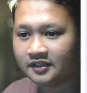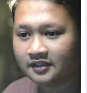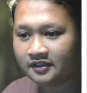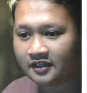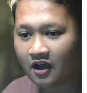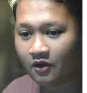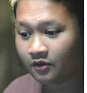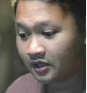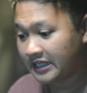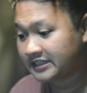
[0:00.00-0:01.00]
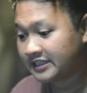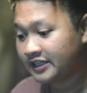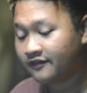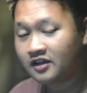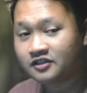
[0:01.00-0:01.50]
Now let's see
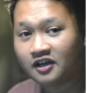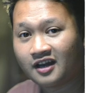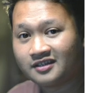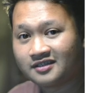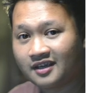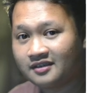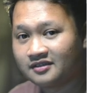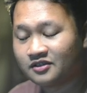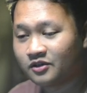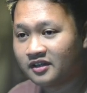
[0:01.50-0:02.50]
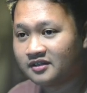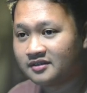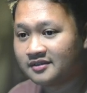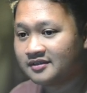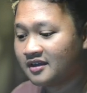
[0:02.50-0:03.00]
the functionality. So they
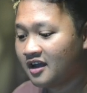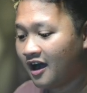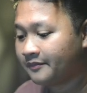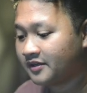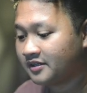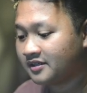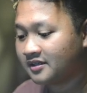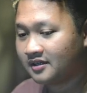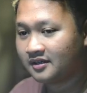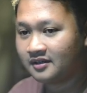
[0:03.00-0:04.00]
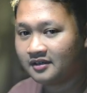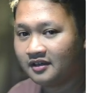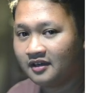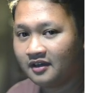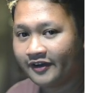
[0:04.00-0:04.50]
just updated the
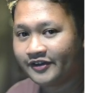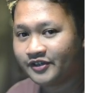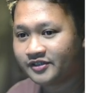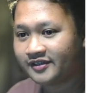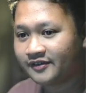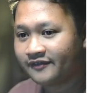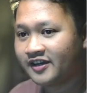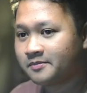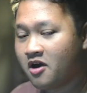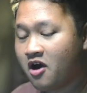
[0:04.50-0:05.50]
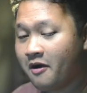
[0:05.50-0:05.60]
user interface, but